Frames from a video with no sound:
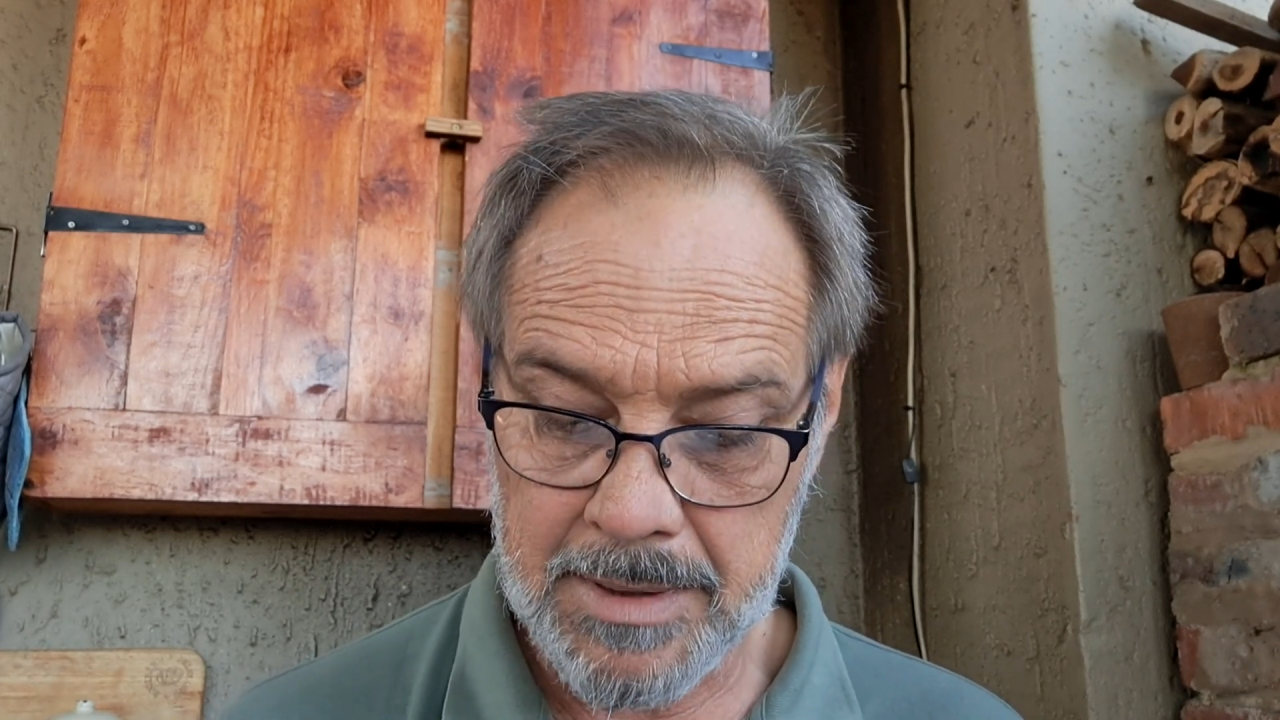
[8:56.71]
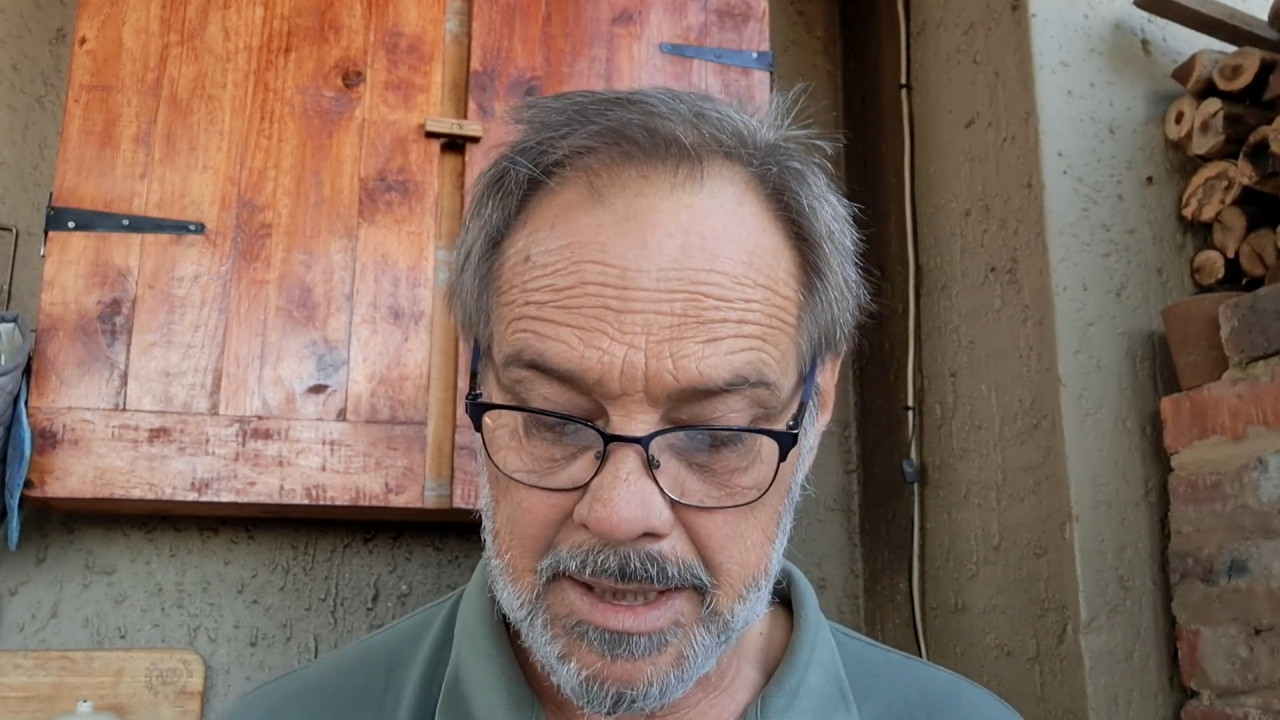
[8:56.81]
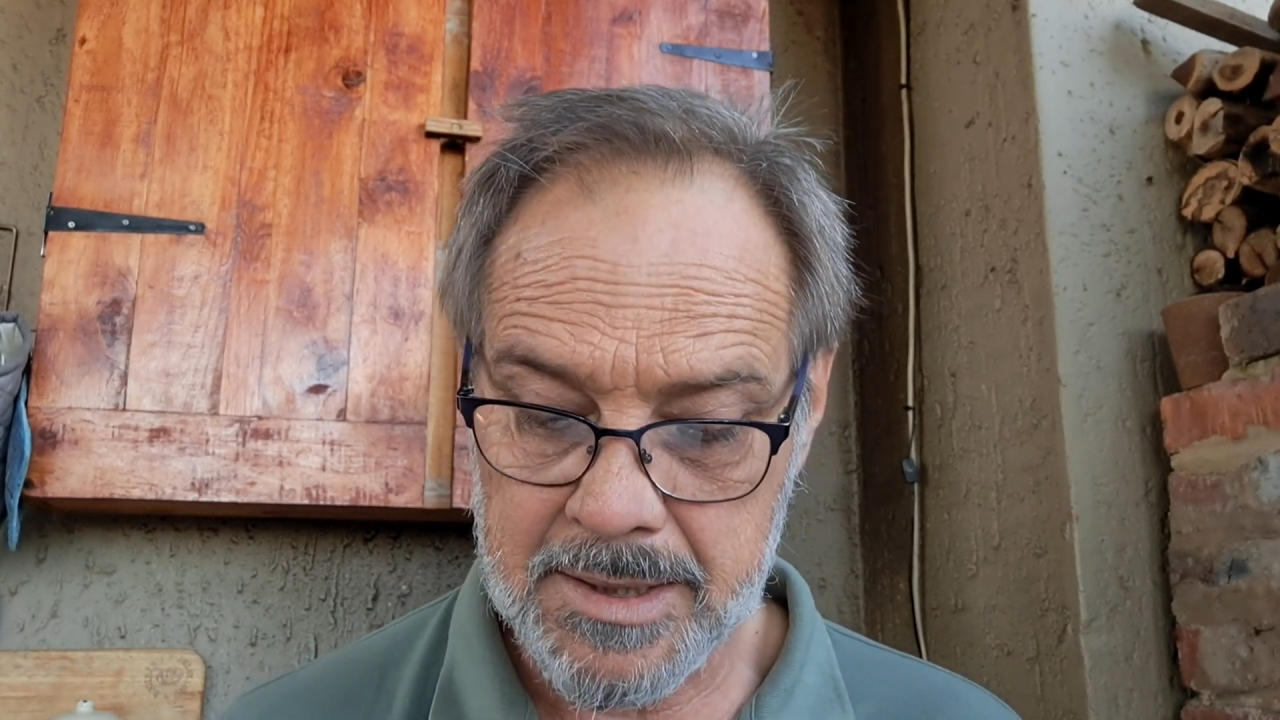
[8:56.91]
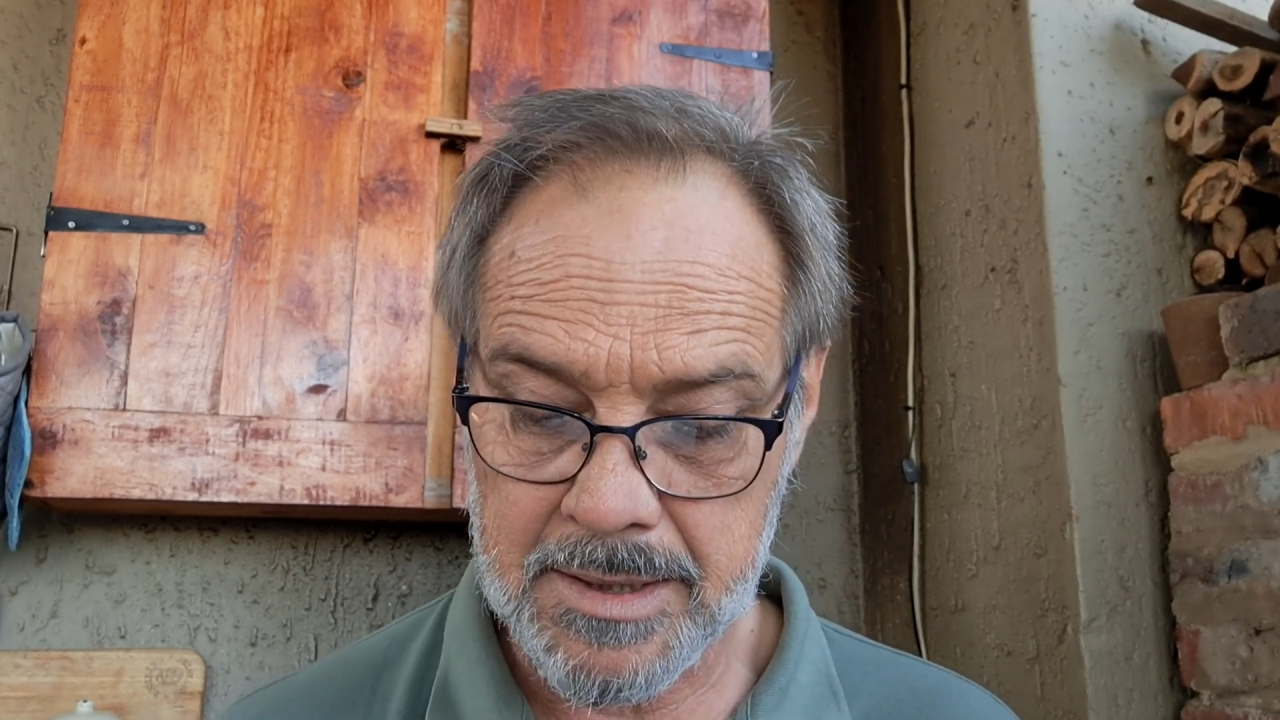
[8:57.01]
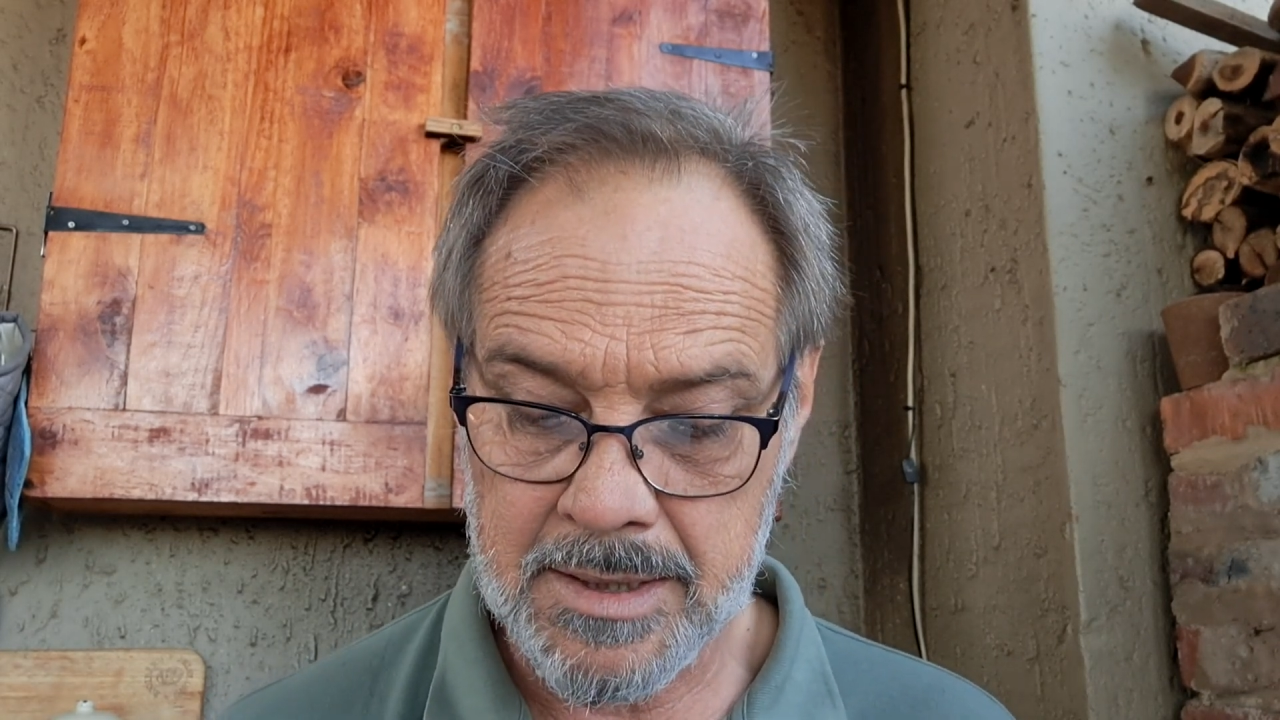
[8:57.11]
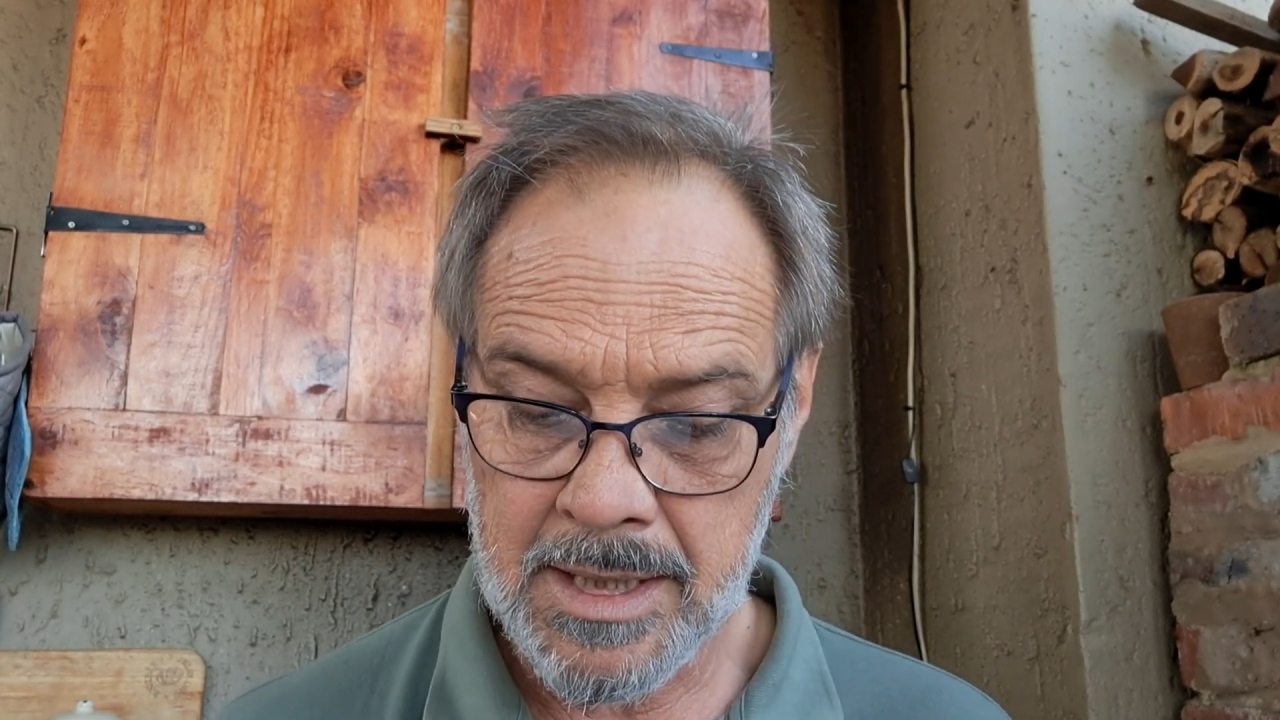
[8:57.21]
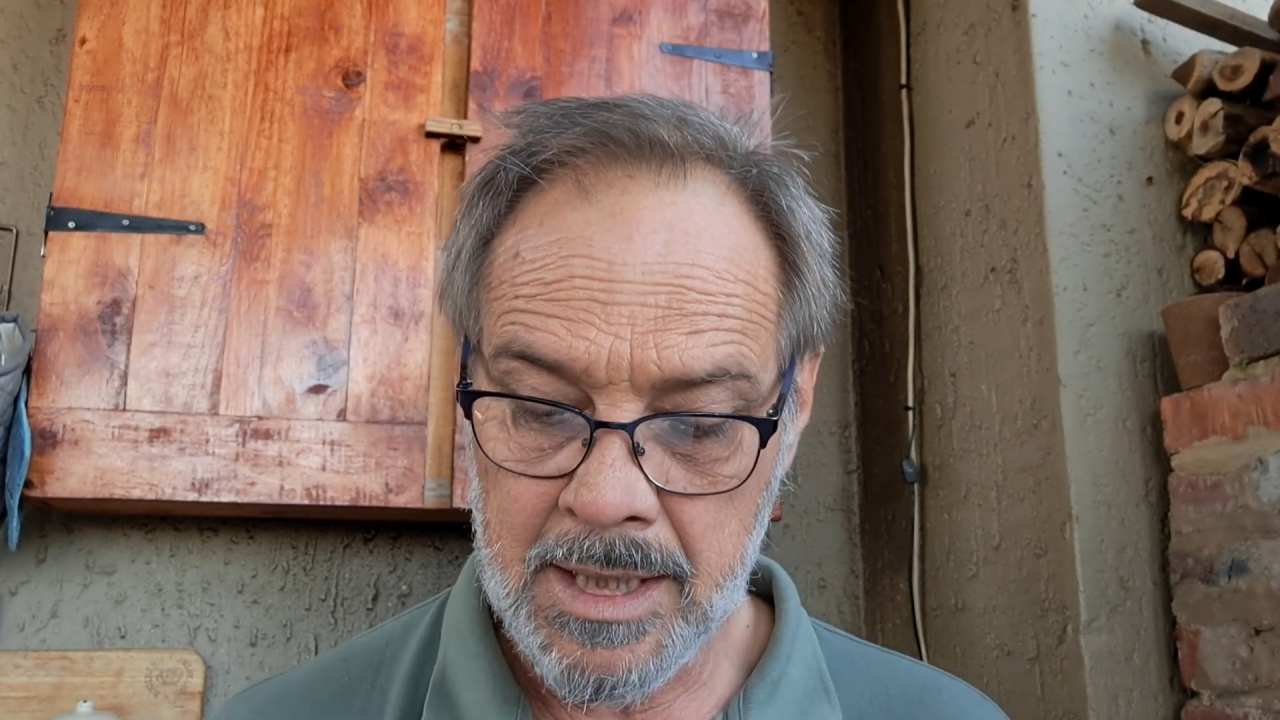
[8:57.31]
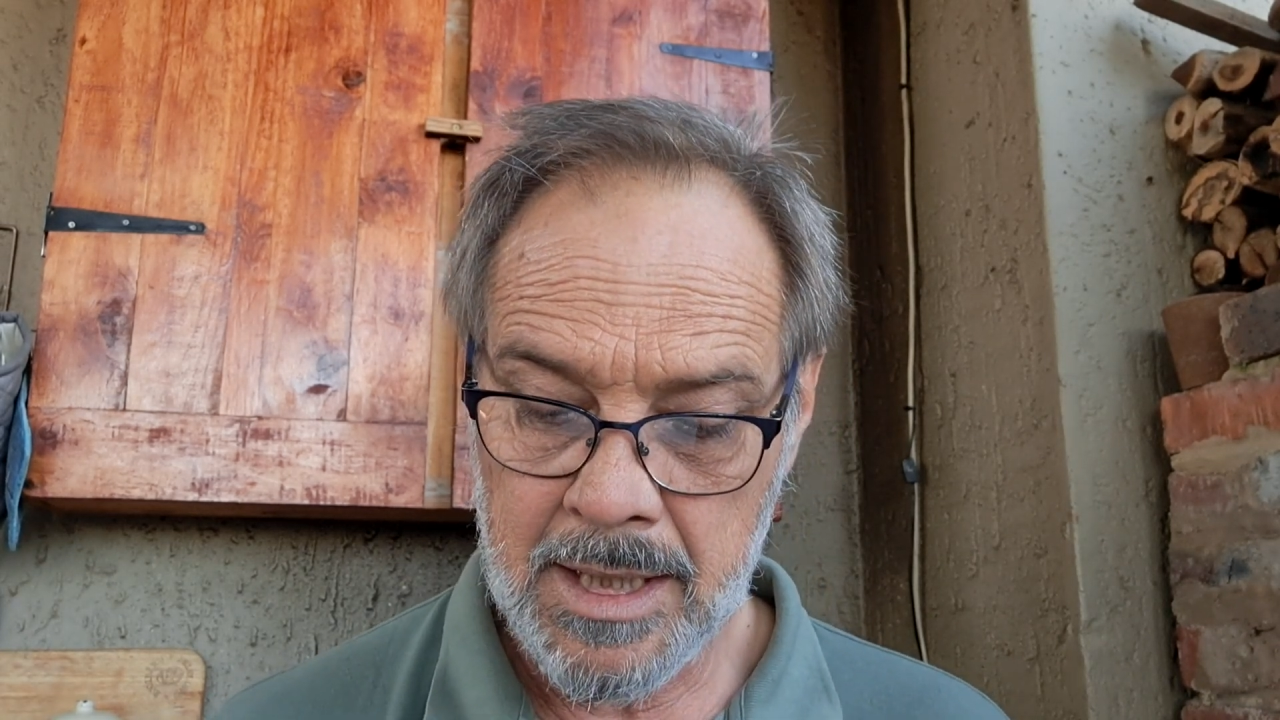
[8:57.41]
masses?